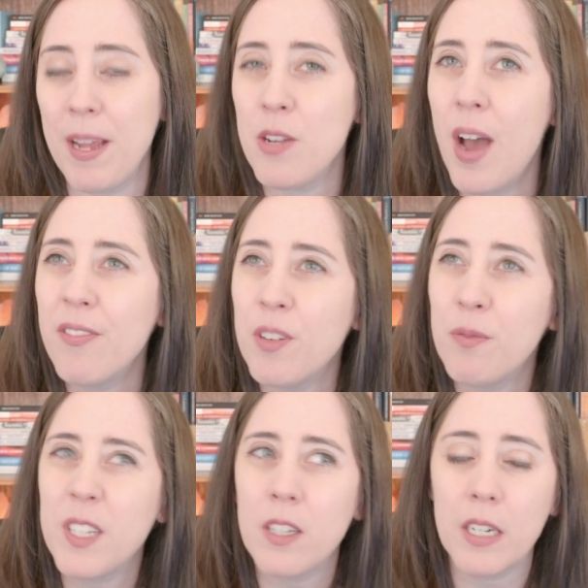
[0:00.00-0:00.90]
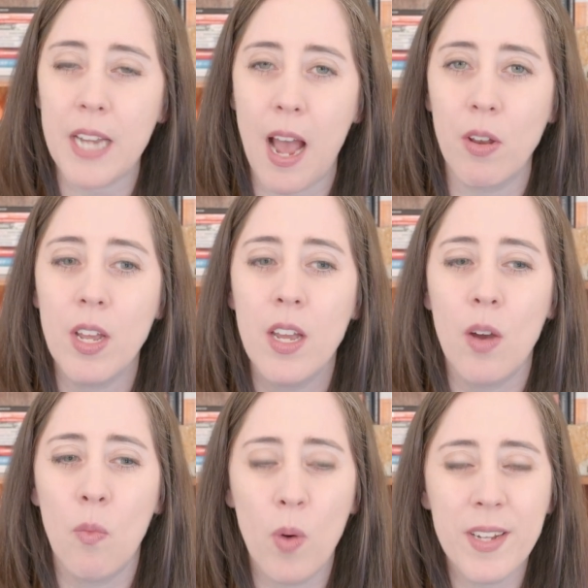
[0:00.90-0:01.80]
You have to figure it out.
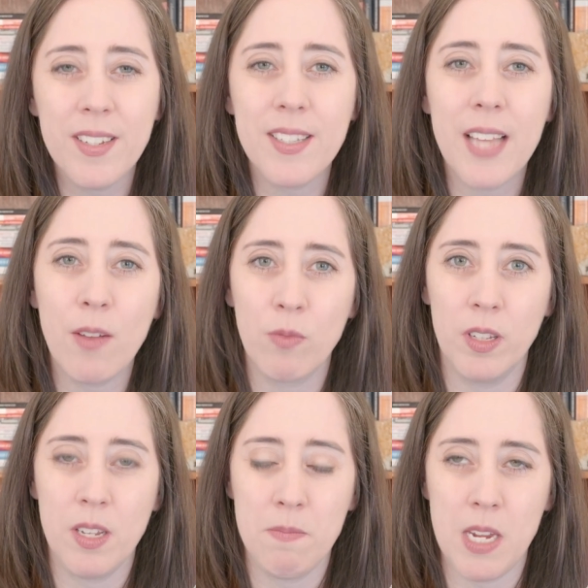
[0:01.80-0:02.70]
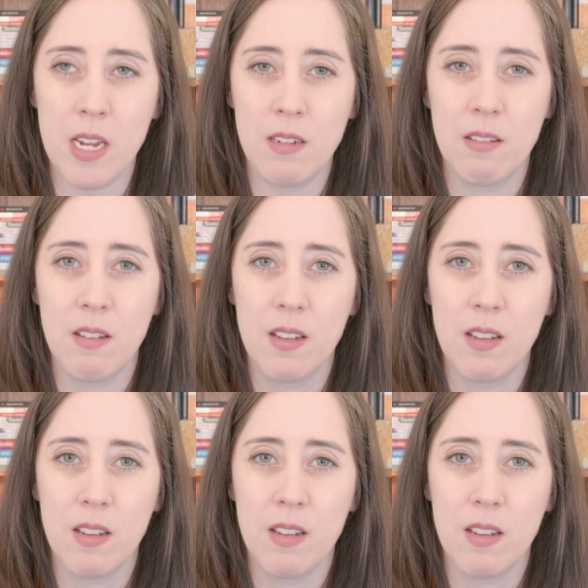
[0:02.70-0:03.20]
What does that really mean?